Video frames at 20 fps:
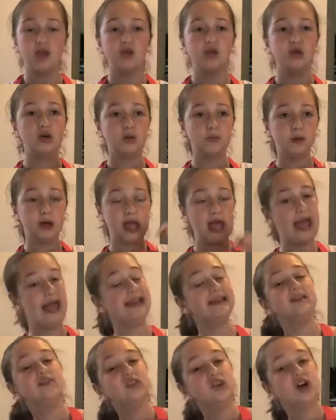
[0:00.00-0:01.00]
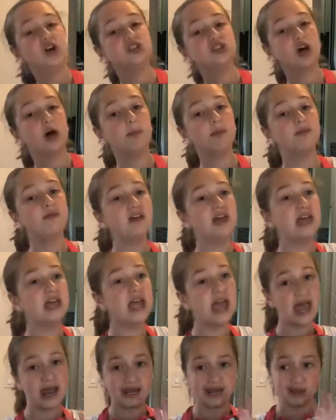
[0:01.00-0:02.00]
You could put anything on top of it
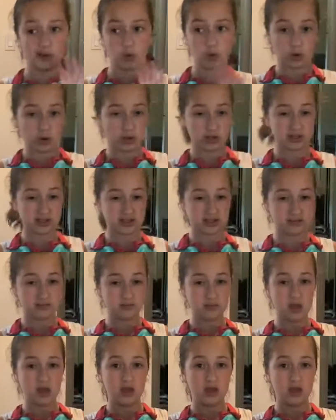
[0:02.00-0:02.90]
and it works.